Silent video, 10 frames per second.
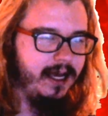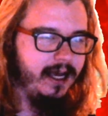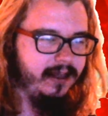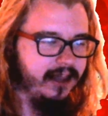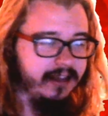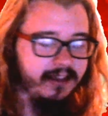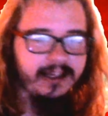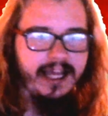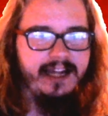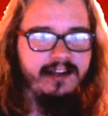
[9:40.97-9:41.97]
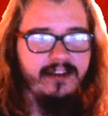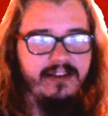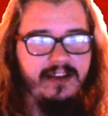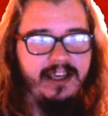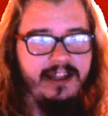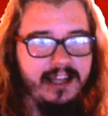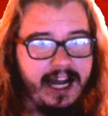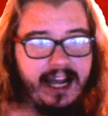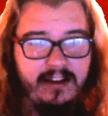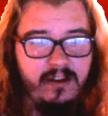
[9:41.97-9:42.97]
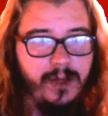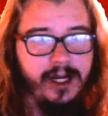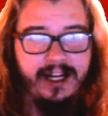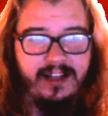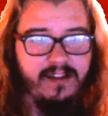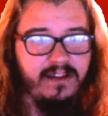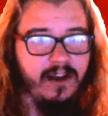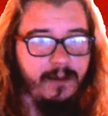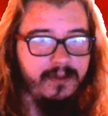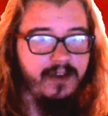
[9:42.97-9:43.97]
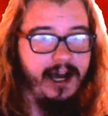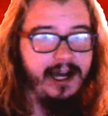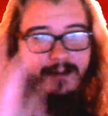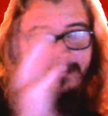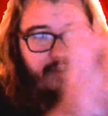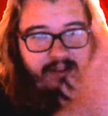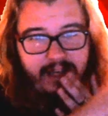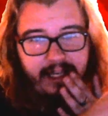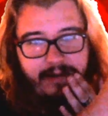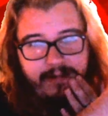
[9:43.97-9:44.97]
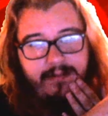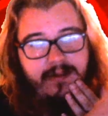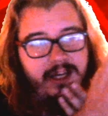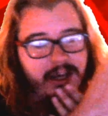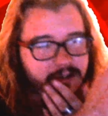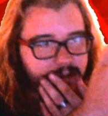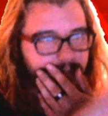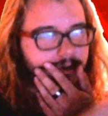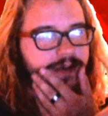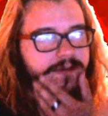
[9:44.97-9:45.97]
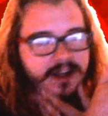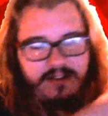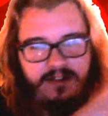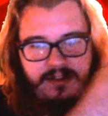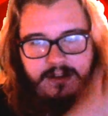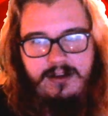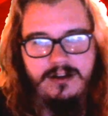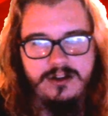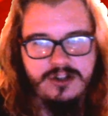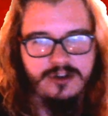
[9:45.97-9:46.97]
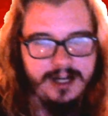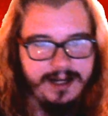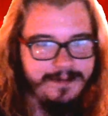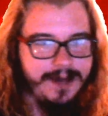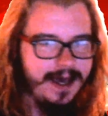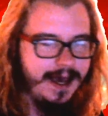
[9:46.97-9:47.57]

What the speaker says: that the latency that I experienced sometimes in, the previous stream